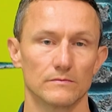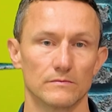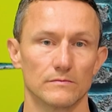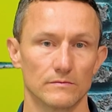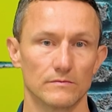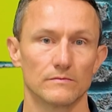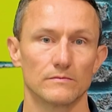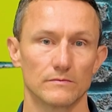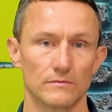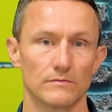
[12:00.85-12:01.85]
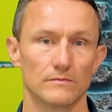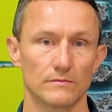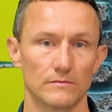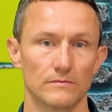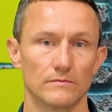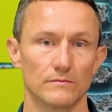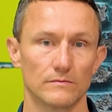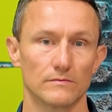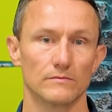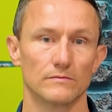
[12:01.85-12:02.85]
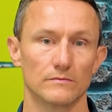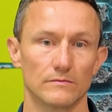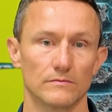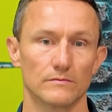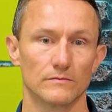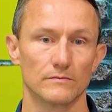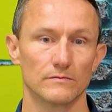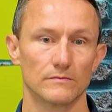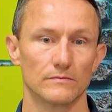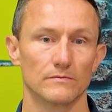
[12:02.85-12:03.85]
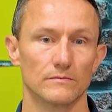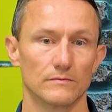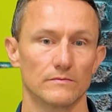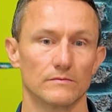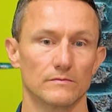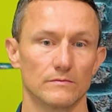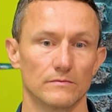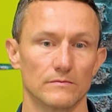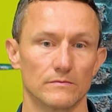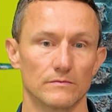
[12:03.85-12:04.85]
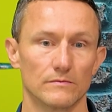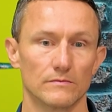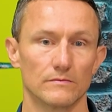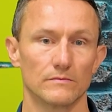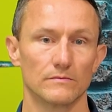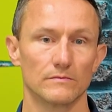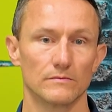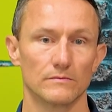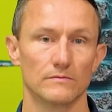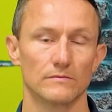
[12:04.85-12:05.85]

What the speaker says: (not speaking)